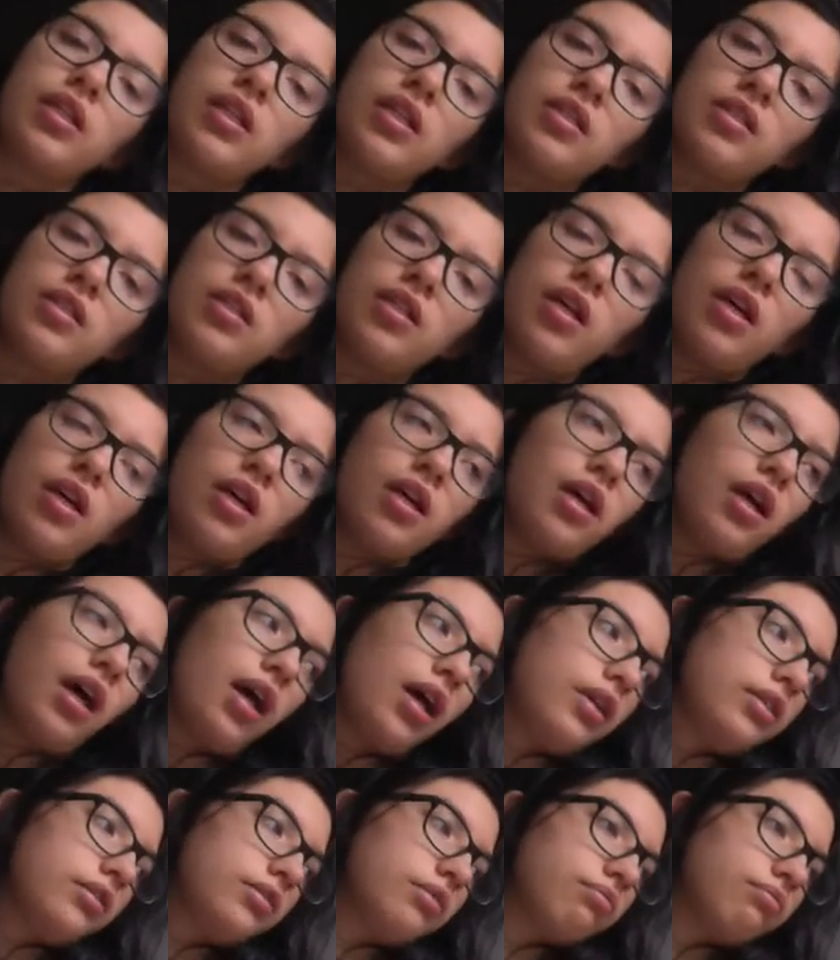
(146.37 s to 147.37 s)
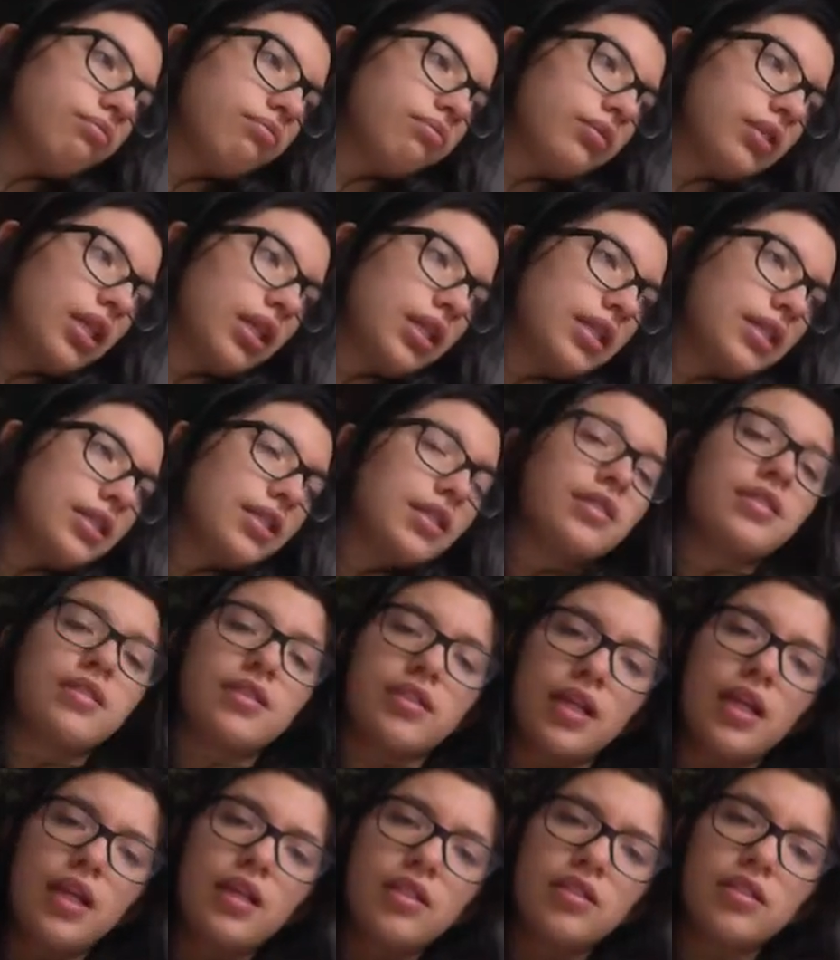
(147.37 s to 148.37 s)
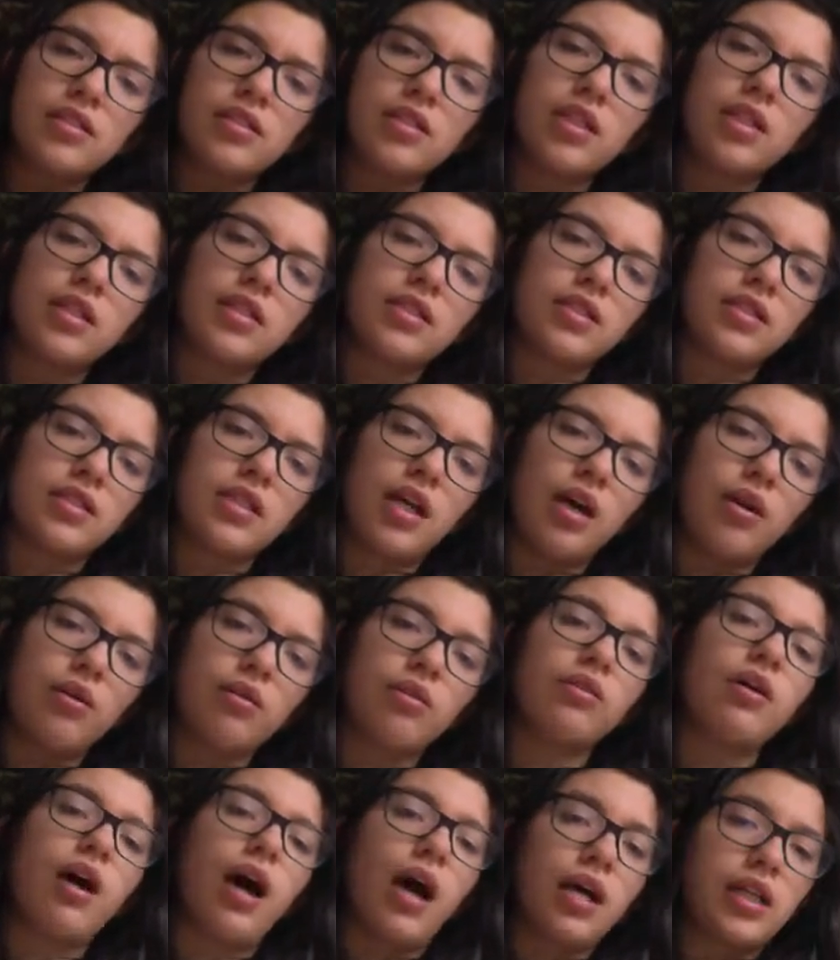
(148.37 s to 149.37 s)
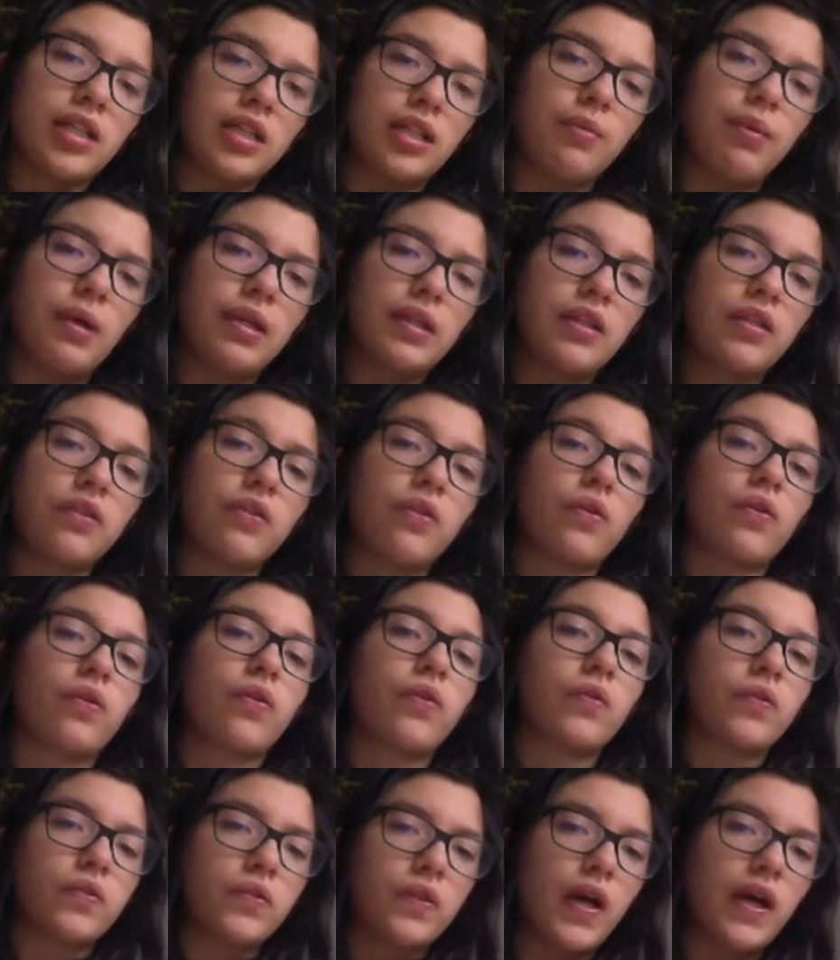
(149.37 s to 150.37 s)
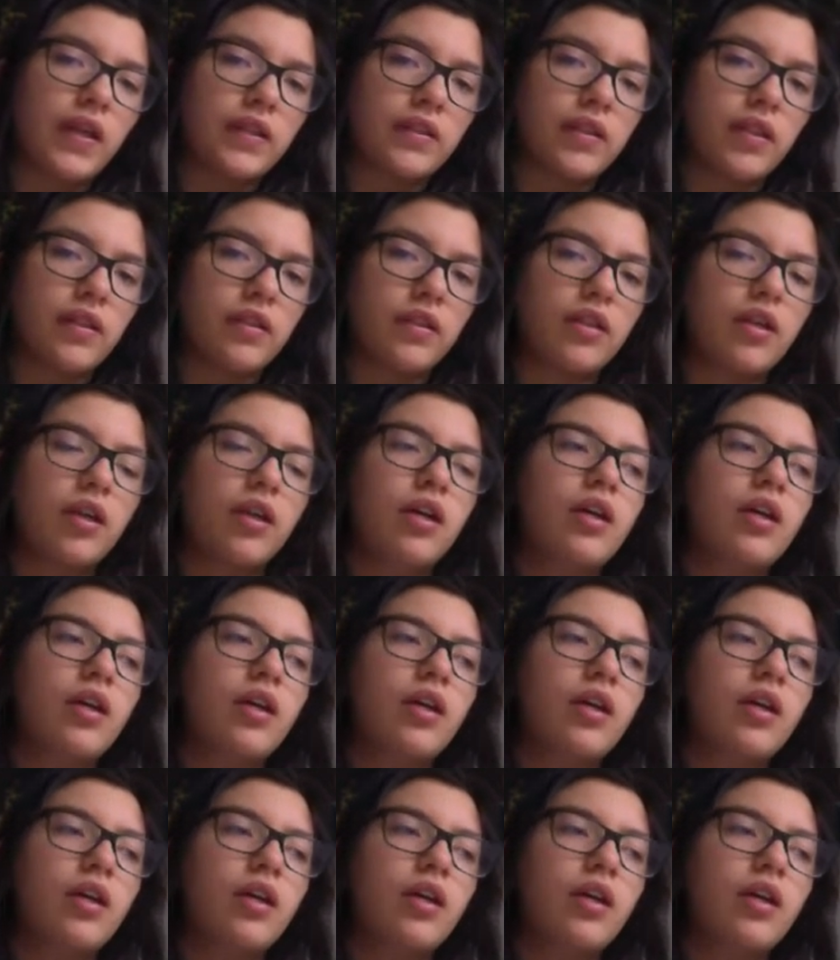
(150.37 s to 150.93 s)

is stretched is now activated or contracted.